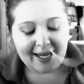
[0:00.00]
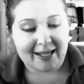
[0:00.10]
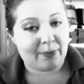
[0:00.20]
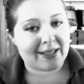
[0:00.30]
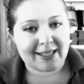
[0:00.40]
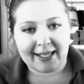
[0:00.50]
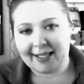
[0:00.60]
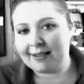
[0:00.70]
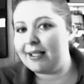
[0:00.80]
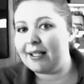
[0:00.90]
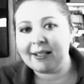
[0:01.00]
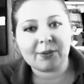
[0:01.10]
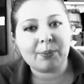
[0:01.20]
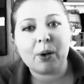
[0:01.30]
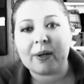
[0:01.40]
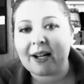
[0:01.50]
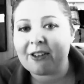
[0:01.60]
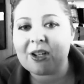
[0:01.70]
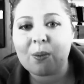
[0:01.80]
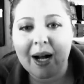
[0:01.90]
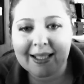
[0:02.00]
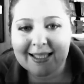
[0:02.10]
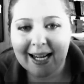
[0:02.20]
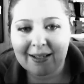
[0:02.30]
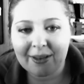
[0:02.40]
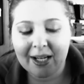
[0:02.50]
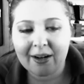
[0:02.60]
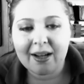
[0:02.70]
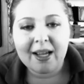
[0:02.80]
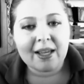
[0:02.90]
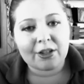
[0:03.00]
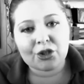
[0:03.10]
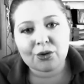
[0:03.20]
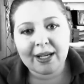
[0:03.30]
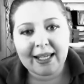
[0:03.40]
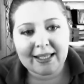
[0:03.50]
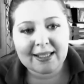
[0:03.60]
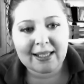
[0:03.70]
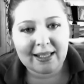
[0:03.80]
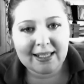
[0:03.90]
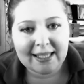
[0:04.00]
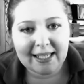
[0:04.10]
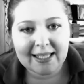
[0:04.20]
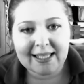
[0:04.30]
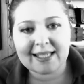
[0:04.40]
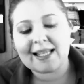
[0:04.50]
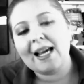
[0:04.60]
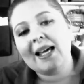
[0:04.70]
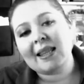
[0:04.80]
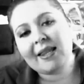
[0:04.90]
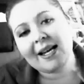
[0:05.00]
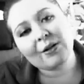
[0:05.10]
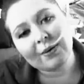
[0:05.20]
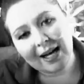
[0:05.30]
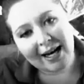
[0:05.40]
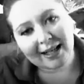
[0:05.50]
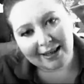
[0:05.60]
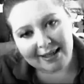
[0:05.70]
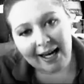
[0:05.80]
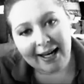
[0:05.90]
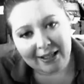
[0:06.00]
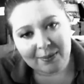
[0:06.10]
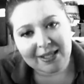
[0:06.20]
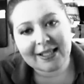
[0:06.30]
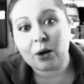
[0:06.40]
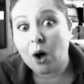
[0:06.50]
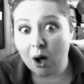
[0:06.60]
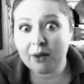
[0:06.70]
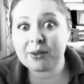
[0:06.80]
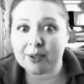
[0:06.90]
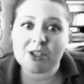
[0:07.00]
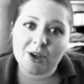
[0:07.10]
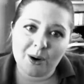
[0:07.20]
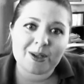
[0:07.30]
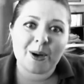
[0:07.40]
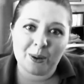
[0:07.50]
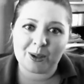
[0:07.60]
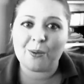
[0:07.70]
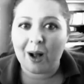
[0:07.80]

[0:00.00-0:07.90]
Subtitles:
And once again, put whatever you want inside of there. The trick is to these things is they do not get these items until all three shows hold a